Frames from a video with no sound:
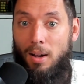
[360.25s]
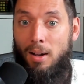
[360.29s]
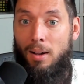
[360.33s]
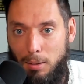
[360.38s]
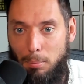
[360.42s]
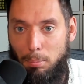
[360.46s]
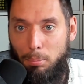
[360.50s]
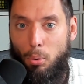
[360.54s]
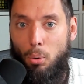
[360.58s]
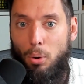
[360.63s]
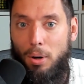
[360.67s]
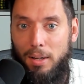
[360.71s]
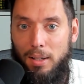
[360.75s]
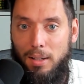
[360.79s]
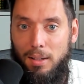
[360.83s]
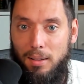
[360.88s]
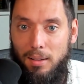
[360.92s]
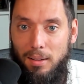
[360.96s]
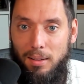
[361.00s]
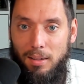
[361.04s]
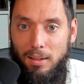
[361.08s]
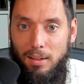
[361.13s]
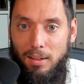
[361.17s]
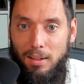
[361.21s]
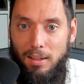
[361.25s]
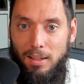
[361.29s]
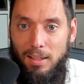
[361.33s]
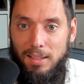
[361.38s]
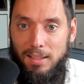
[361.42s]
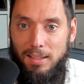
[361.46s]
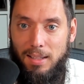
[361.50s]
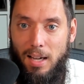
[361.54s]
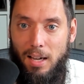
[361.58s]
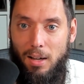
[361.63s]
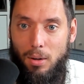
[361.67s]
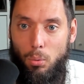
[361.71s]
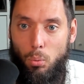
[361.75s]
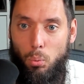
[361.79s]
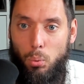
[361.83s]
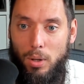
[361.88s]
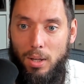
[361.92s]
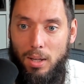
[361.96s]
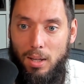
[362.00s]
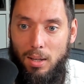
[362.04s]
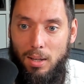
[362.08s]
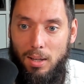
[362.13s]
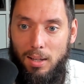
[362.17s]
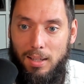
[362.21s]
The point is that
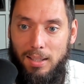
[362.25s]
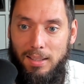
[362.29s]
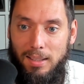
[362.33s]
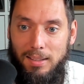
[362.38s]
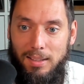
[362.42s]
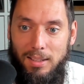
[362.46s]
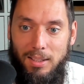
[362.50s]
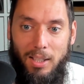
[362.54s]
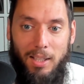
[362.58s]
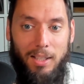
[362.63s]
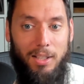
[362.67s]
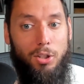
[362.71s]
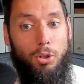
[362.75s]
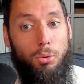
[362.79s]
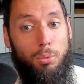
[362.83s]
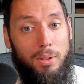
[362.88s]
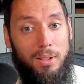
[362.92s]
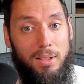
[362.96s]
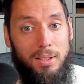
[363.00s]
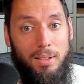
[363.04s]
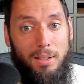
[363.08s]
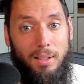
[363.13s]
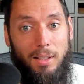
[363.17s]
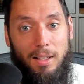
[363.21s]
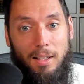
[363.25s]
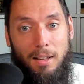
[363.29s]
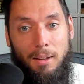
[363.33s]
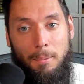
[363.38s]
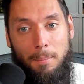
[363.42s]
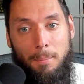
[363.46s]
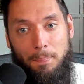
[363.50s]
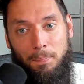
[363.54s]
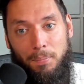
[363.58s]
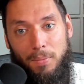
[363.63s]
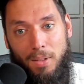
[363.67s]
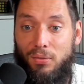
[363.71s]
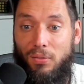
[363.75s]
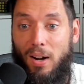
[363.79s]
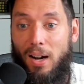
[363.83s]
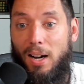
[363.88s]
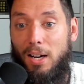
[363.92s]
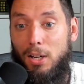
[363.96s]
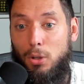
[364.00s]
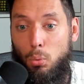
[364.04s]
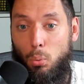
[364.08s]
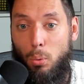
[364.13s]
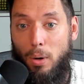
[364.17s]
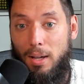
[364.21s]
we continuously
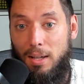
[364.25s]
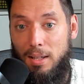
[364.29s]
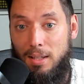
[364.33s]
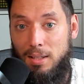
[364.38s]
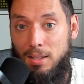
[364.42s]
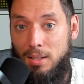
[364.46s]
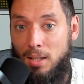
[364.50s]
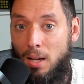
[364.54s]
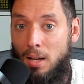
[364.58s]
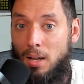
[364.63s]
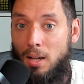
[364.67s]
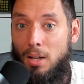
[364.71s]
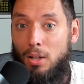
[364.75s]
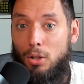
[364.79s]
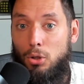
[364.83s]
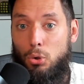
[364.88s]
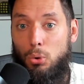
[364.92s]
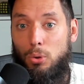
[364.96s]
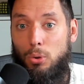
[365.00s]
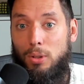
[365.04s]
find ways to